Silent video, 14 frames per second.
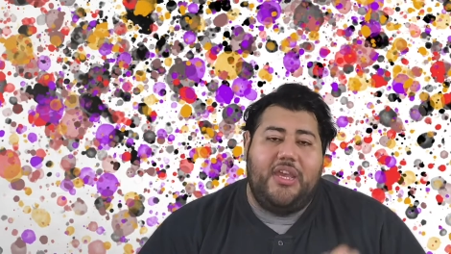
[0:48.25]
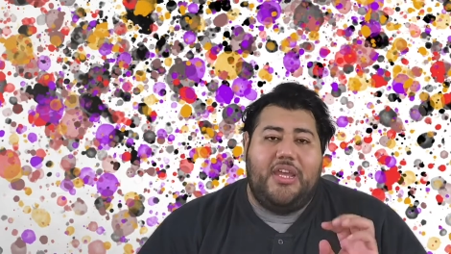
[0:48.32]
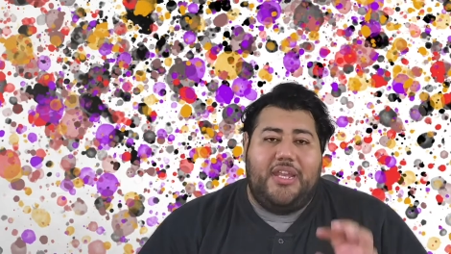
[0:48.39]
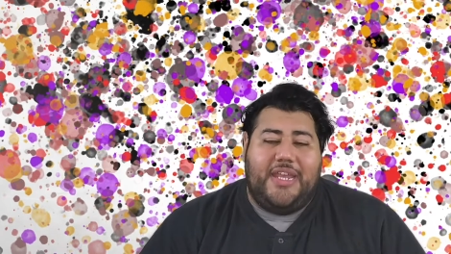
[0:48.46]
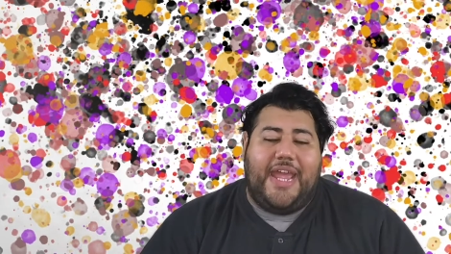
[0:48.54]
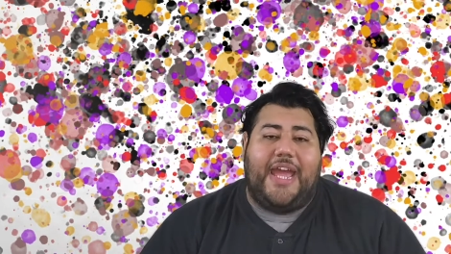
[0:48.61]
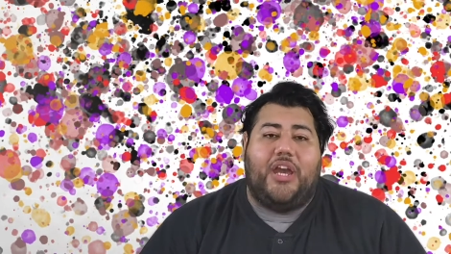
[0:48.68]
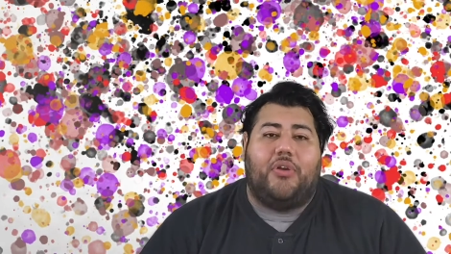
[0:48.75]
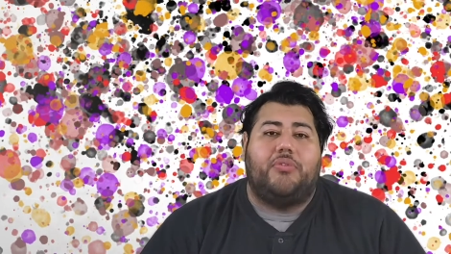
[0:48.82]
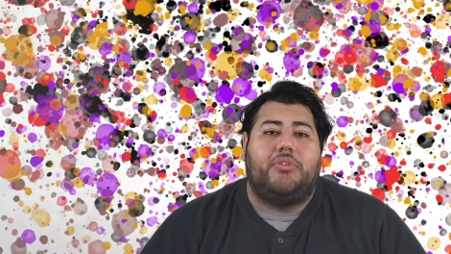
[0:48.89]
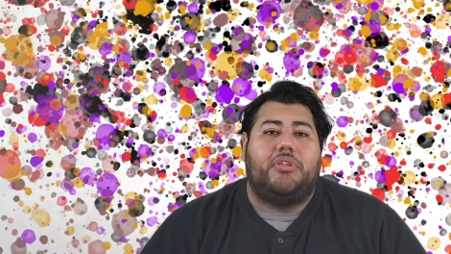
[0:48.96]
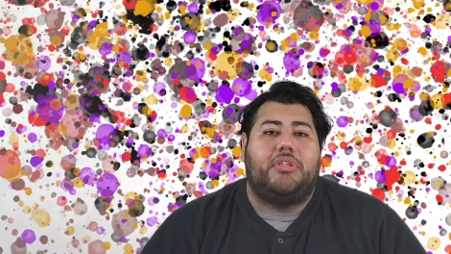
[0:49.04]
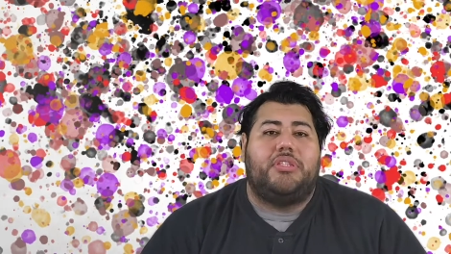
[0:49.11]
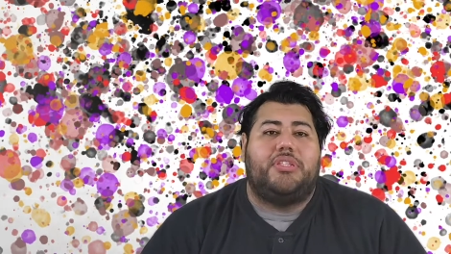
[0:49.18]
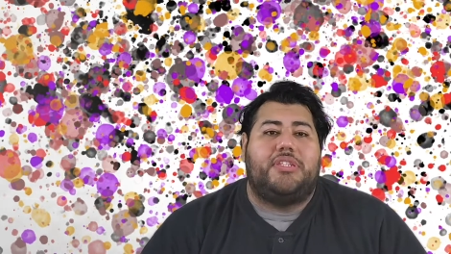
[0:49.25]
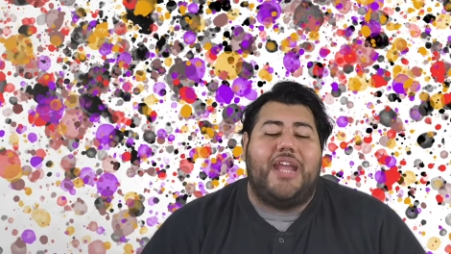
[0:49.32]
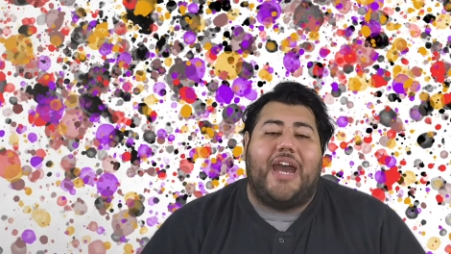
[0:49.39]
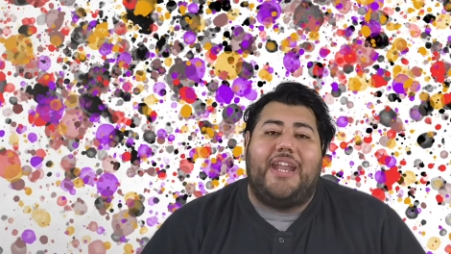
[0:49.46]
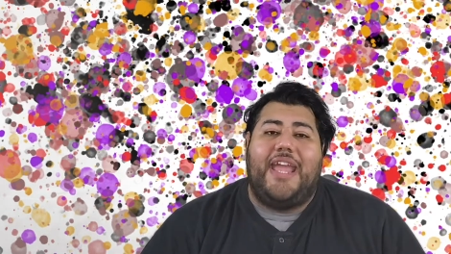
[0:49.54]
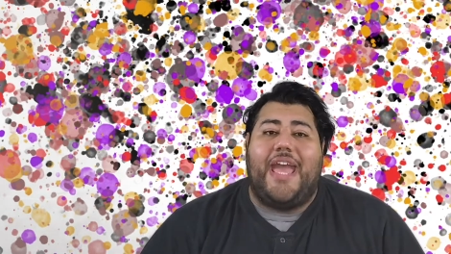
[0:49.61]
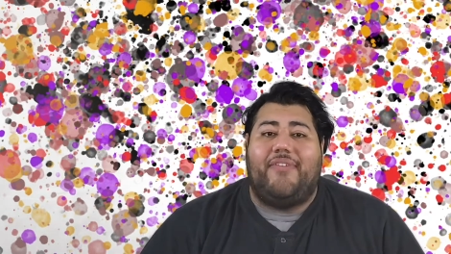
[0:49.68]
Now,
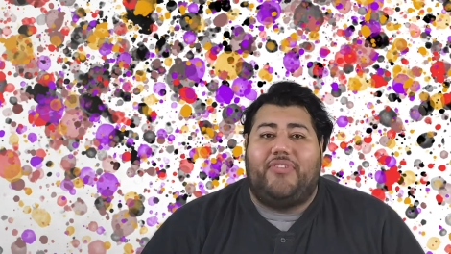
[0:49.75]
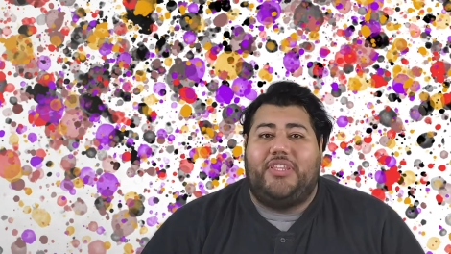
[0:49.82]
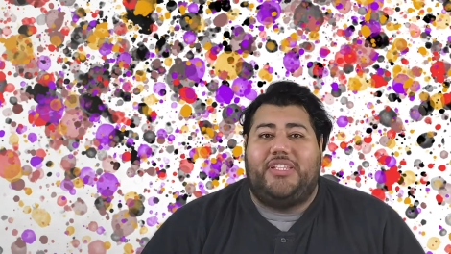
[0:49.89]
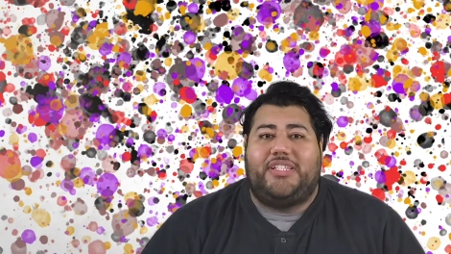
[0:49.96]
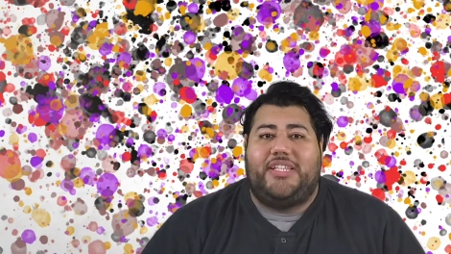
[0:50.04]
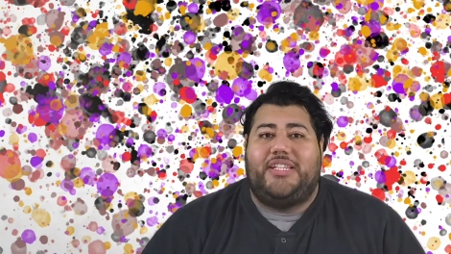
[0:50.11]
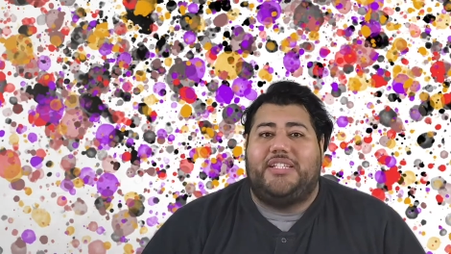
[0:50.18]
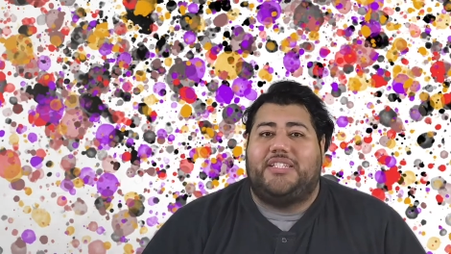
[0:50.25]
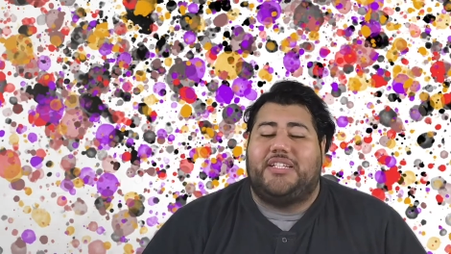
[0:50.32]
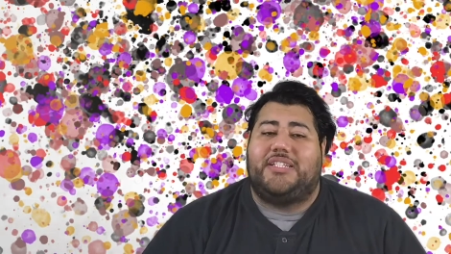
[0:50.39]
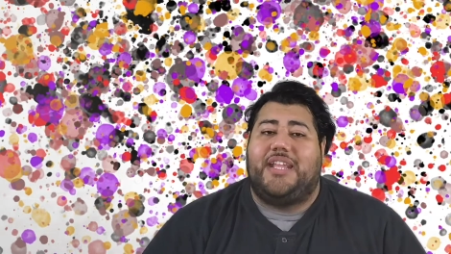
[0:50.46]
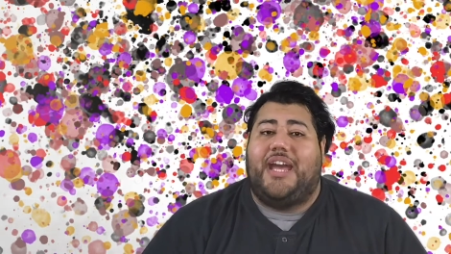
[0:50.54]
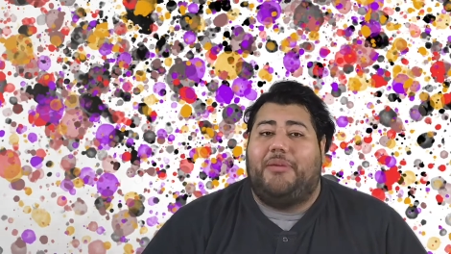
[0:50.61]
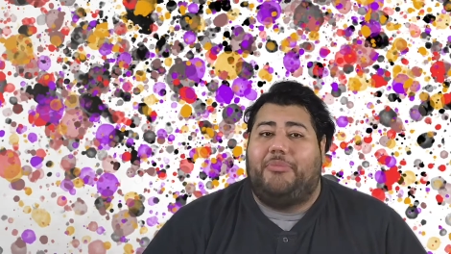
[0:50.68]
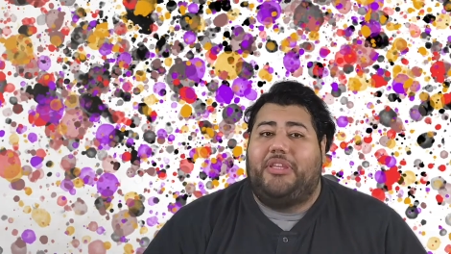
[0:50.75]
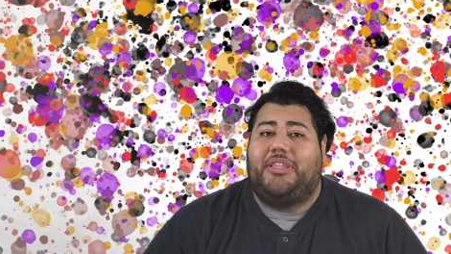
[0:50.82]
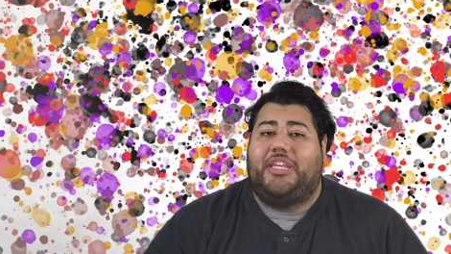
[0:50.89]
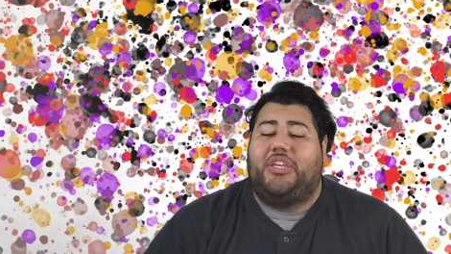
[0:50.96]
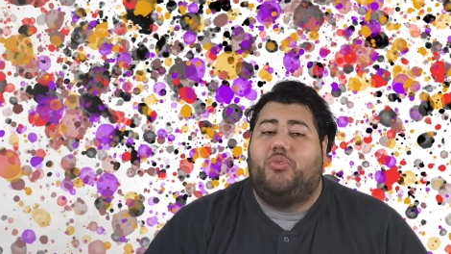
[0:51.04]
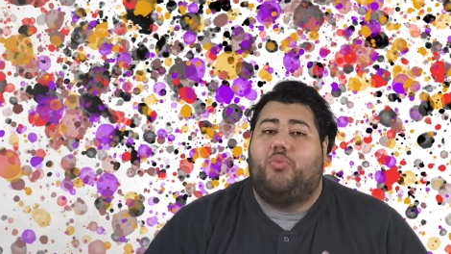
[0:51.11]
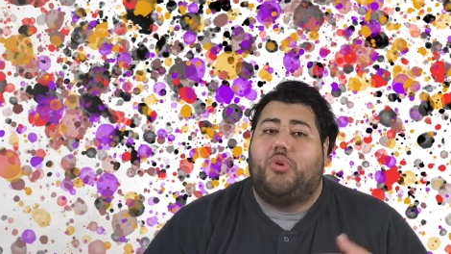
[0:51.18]
not having these things does not mean that
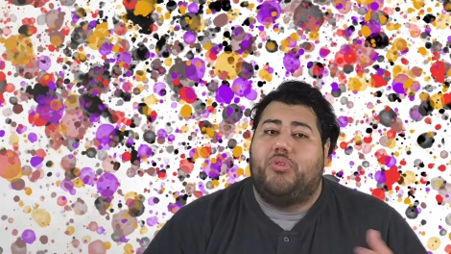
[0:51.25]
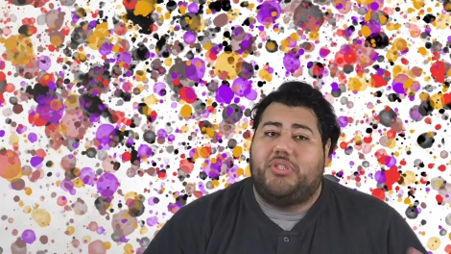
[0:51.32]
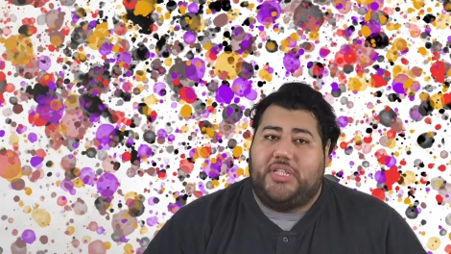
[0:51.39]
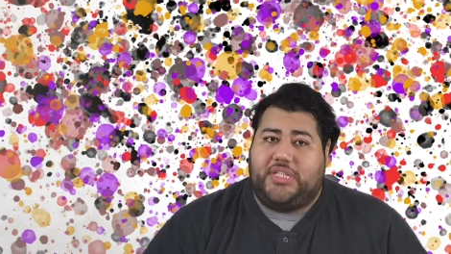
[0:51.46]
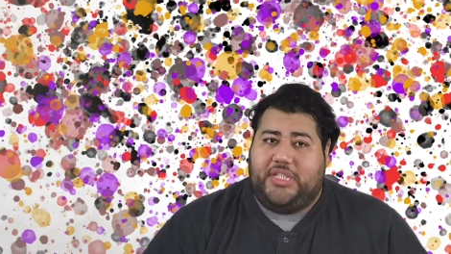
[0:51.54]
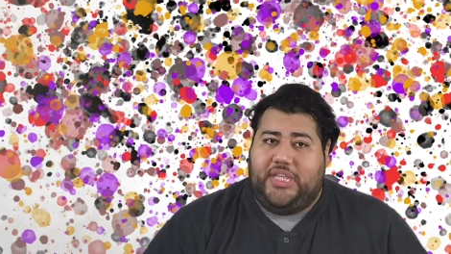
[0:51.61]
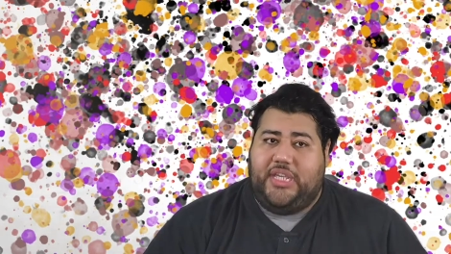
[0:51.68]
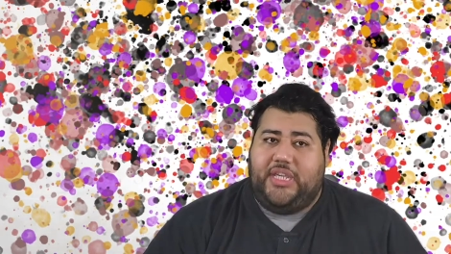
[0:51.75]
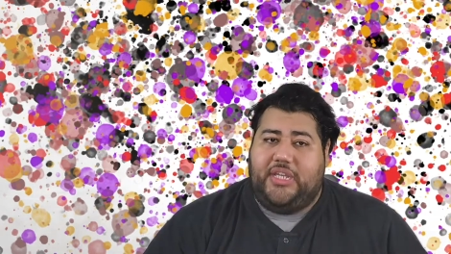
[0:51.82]
you won't succeed.